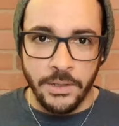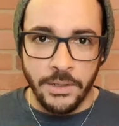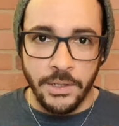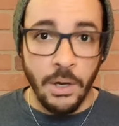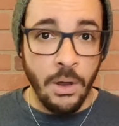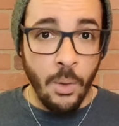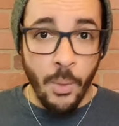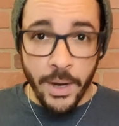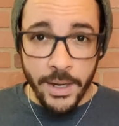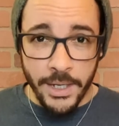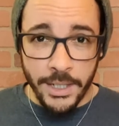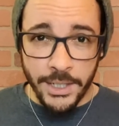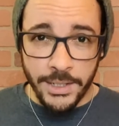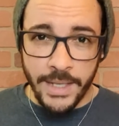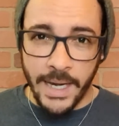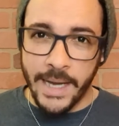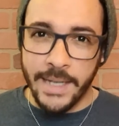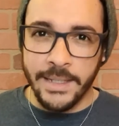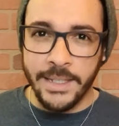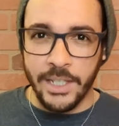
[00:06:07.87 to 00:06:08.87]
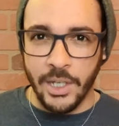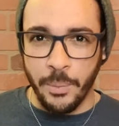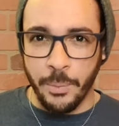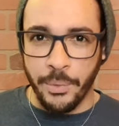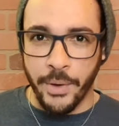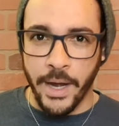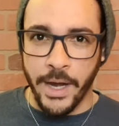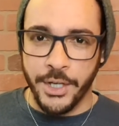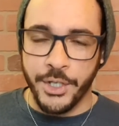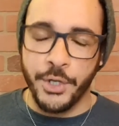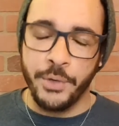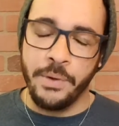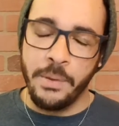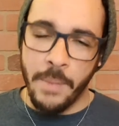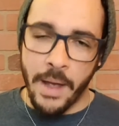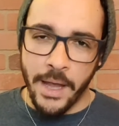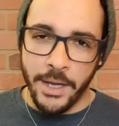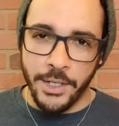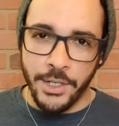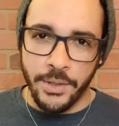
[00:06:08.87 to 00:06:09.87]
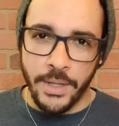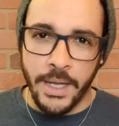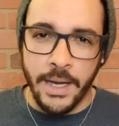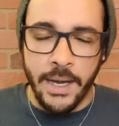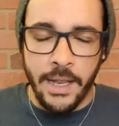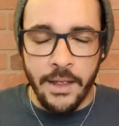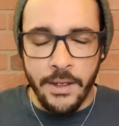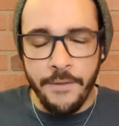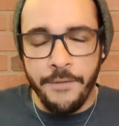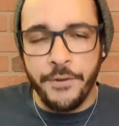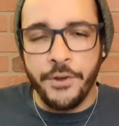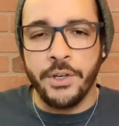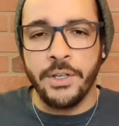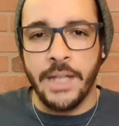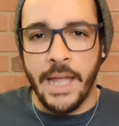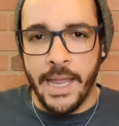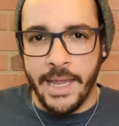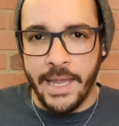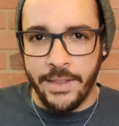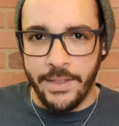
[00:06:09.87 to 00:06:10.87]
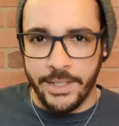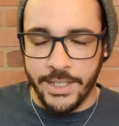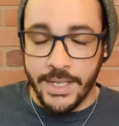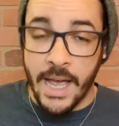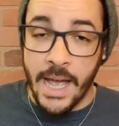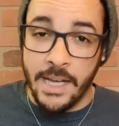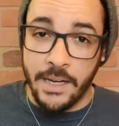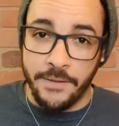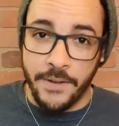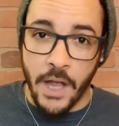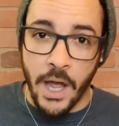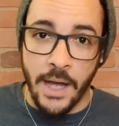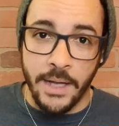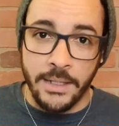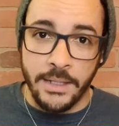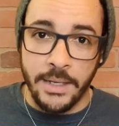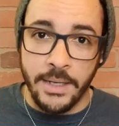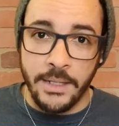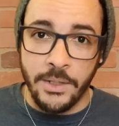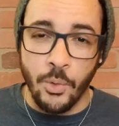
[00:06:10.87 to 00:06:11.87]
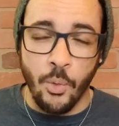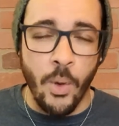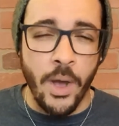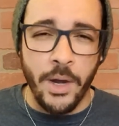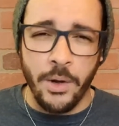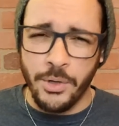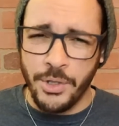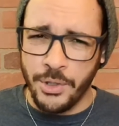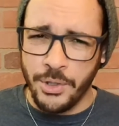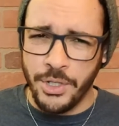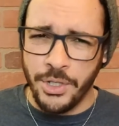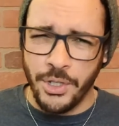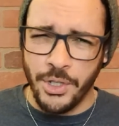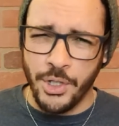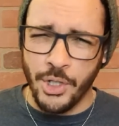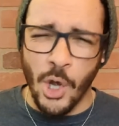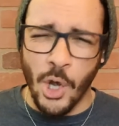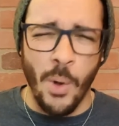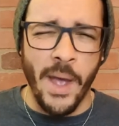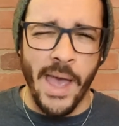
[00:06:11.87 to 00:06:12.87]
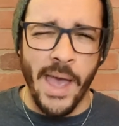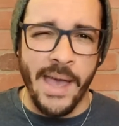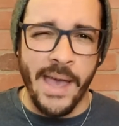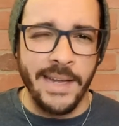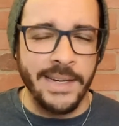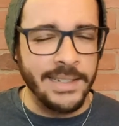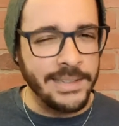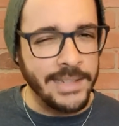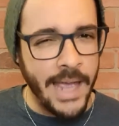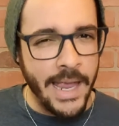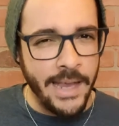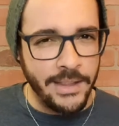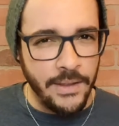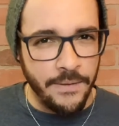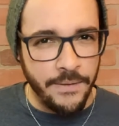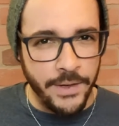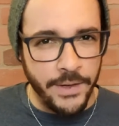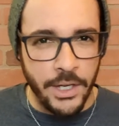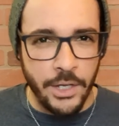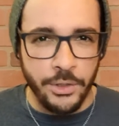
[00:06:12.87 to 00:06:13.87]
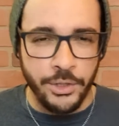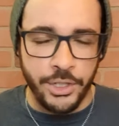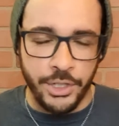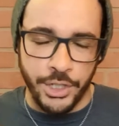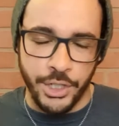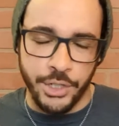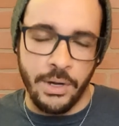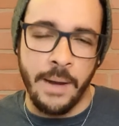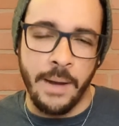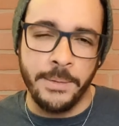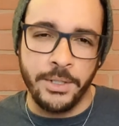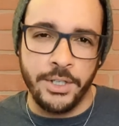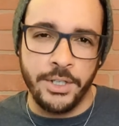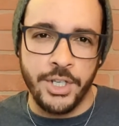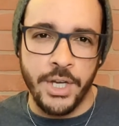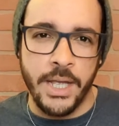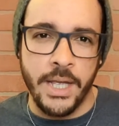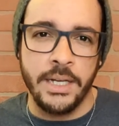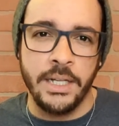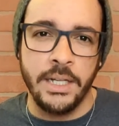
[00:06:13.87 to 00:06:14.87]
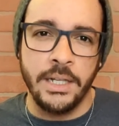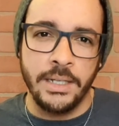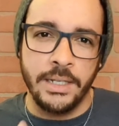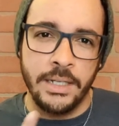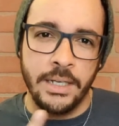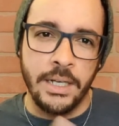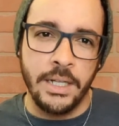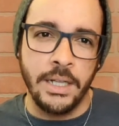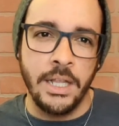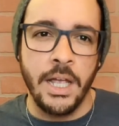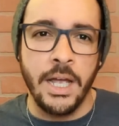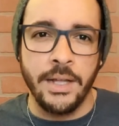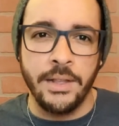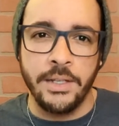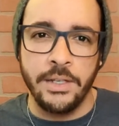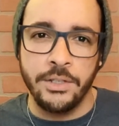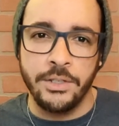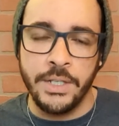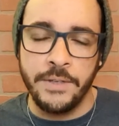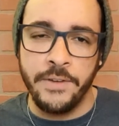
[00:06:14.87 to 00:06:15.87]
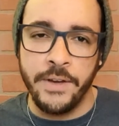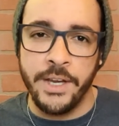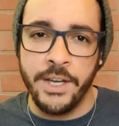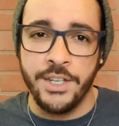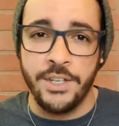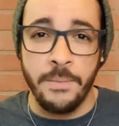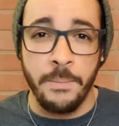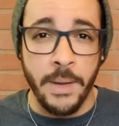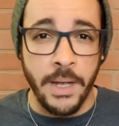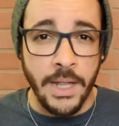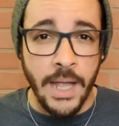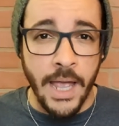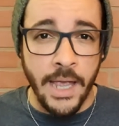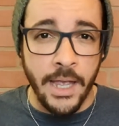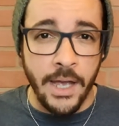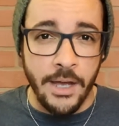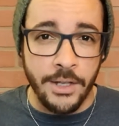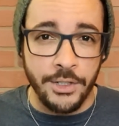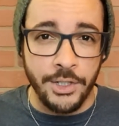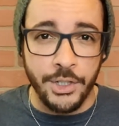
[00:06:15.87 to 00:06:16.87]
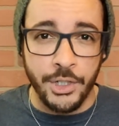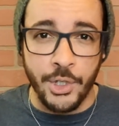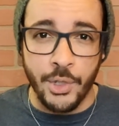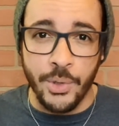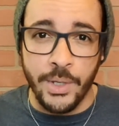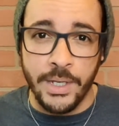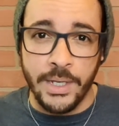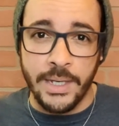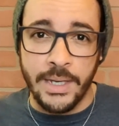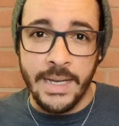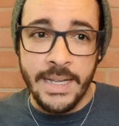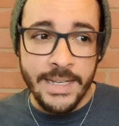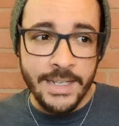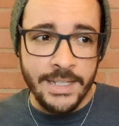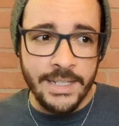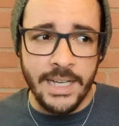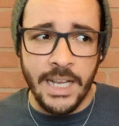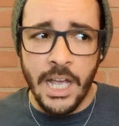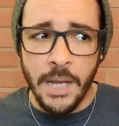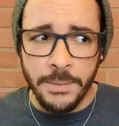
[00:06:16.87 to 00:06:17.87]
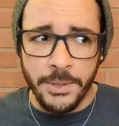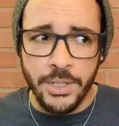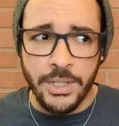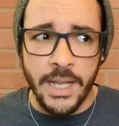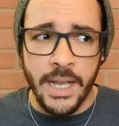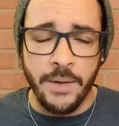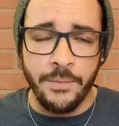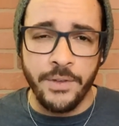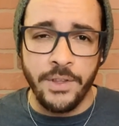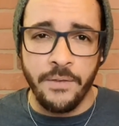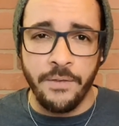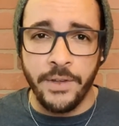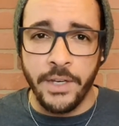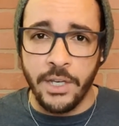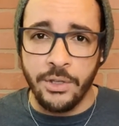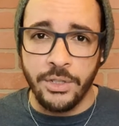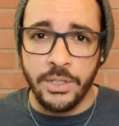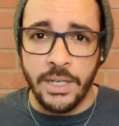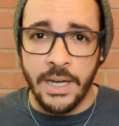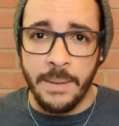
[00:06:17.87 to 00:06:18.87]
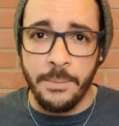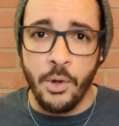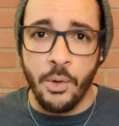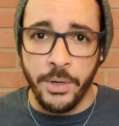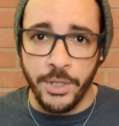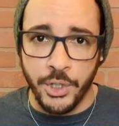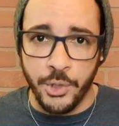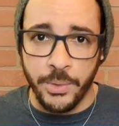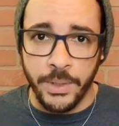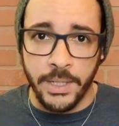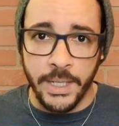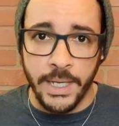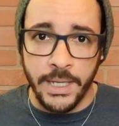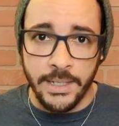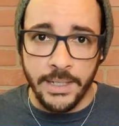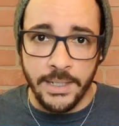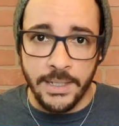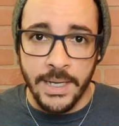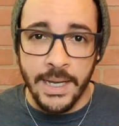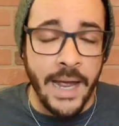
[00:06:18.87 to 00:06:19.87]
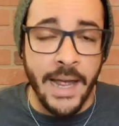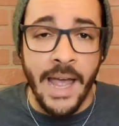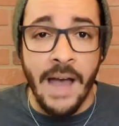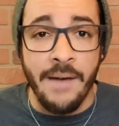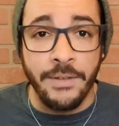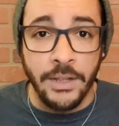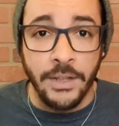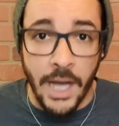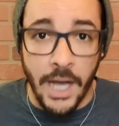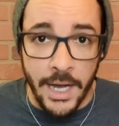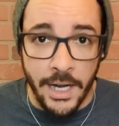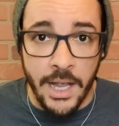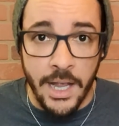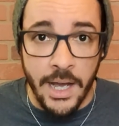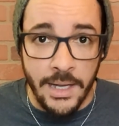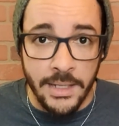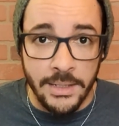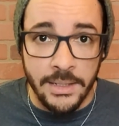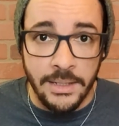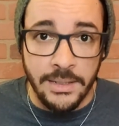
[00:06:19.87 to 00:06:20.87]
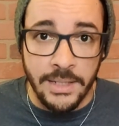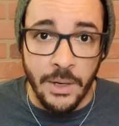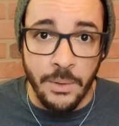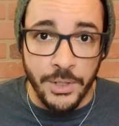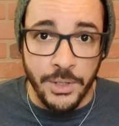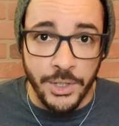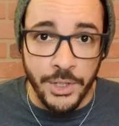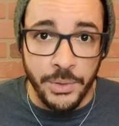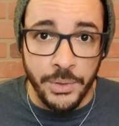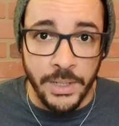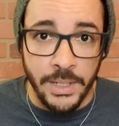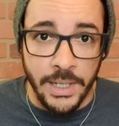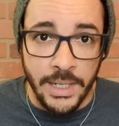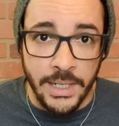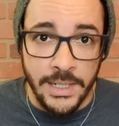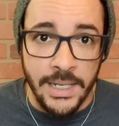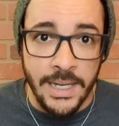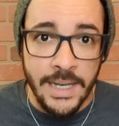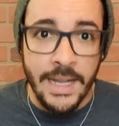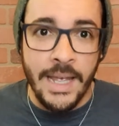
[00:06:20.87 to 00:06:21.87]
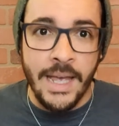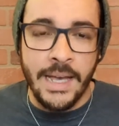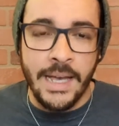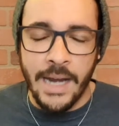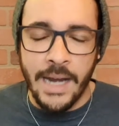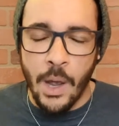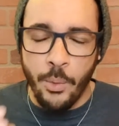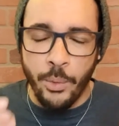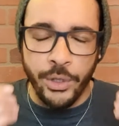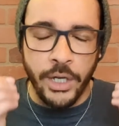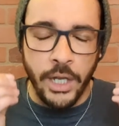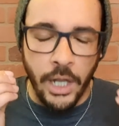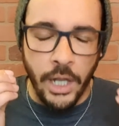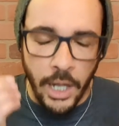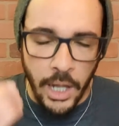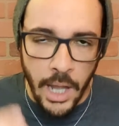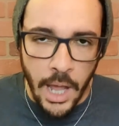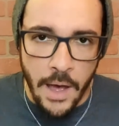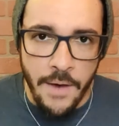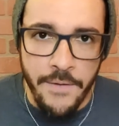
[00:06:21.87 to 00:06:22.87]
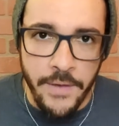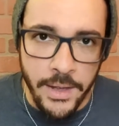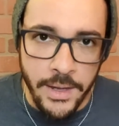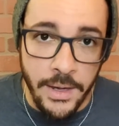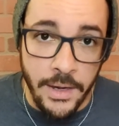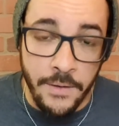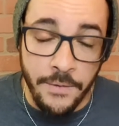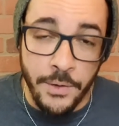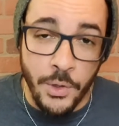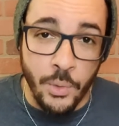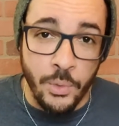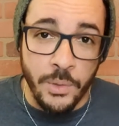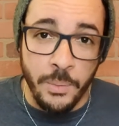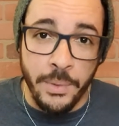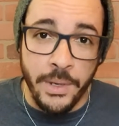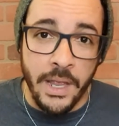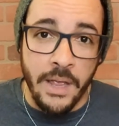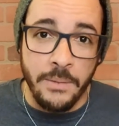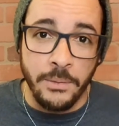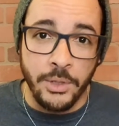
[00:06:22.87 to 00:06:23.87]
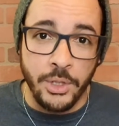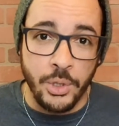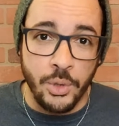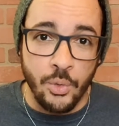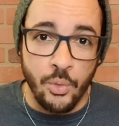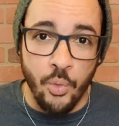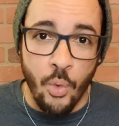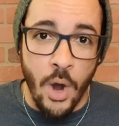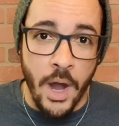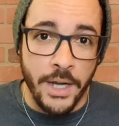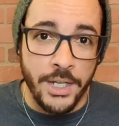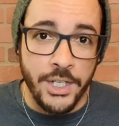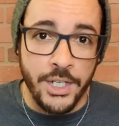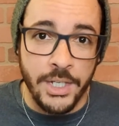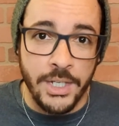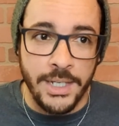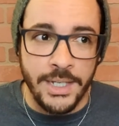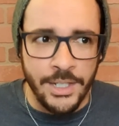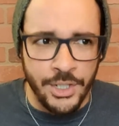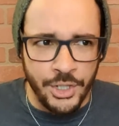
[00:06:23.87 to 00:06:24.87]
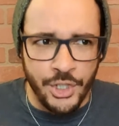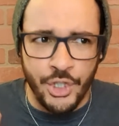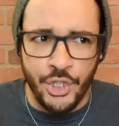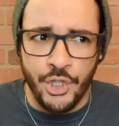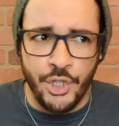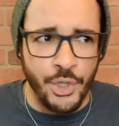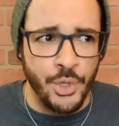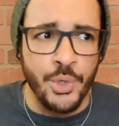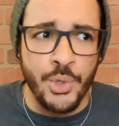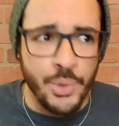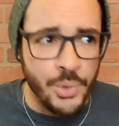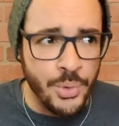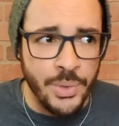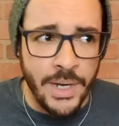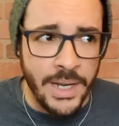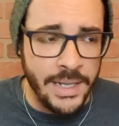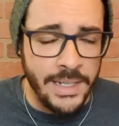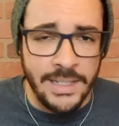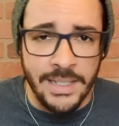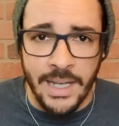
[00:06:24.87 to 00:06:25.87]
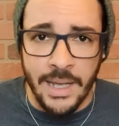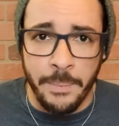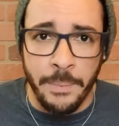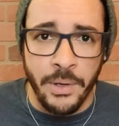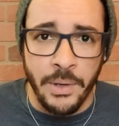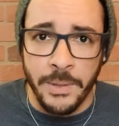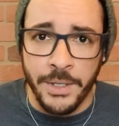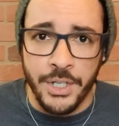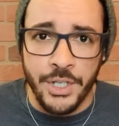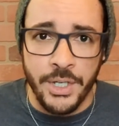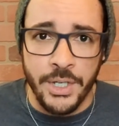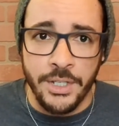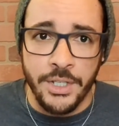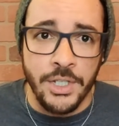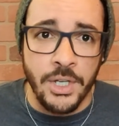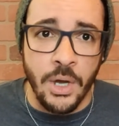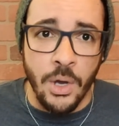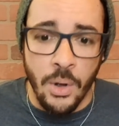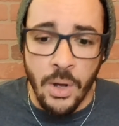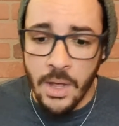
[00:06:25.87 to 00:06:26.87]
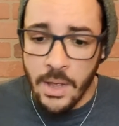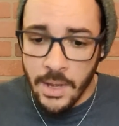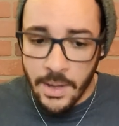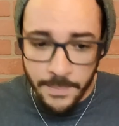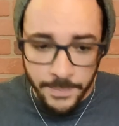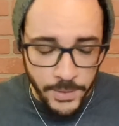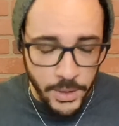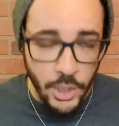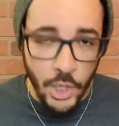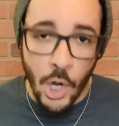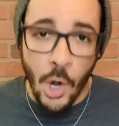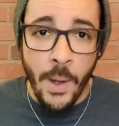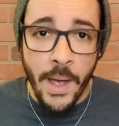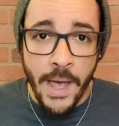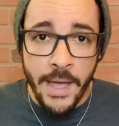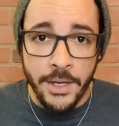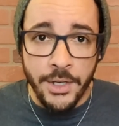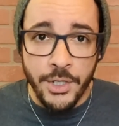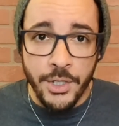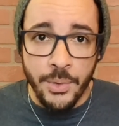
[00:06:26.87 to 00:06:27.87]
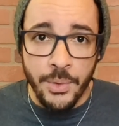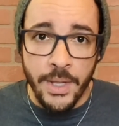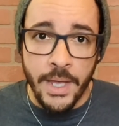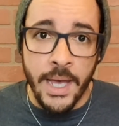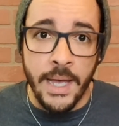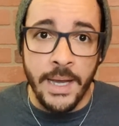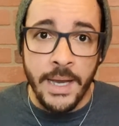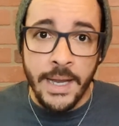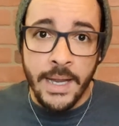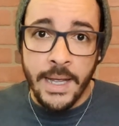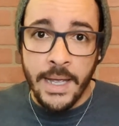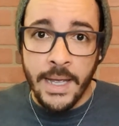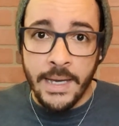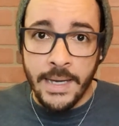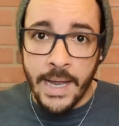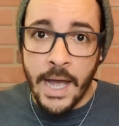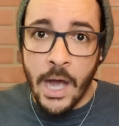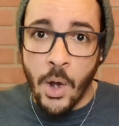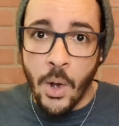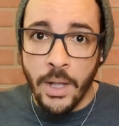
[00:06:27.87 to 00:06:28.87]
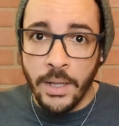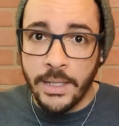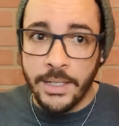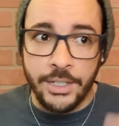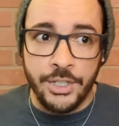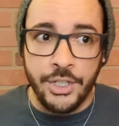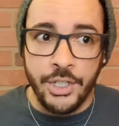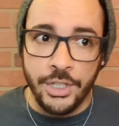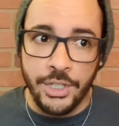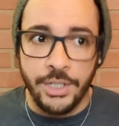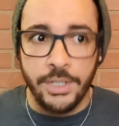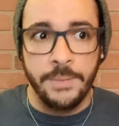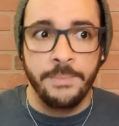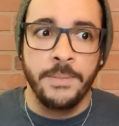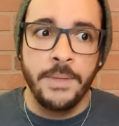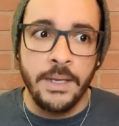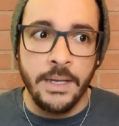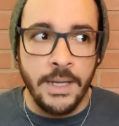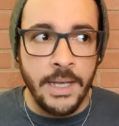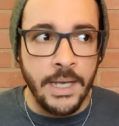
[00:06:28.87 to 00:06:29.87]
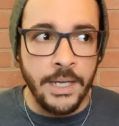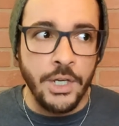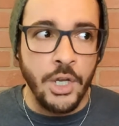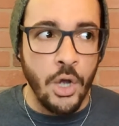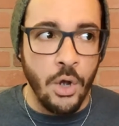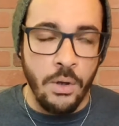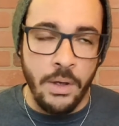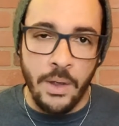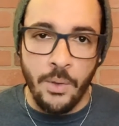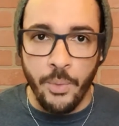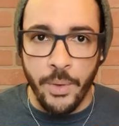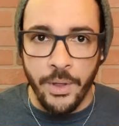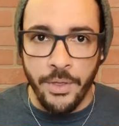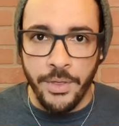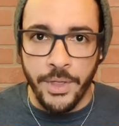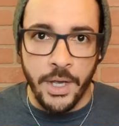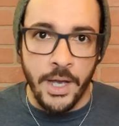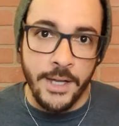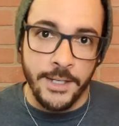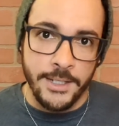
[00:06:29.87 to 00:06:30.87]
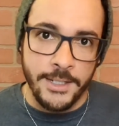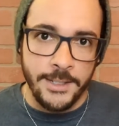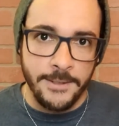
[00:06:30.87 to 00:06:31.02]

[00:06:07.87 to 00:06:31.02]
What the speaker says: So I wanted to take a little break to remind you that if you're liking this kind of content, why don't you just go ahead and like the video, subscribe to the channel, and click on the notification bell icon so you can stay up to date with the videos that I'm going to release. I have a lot of content I want to release, and I would love it if you would be able to watch it as soon as I publish it. So go ahead and do that, and now let's just get going with the content.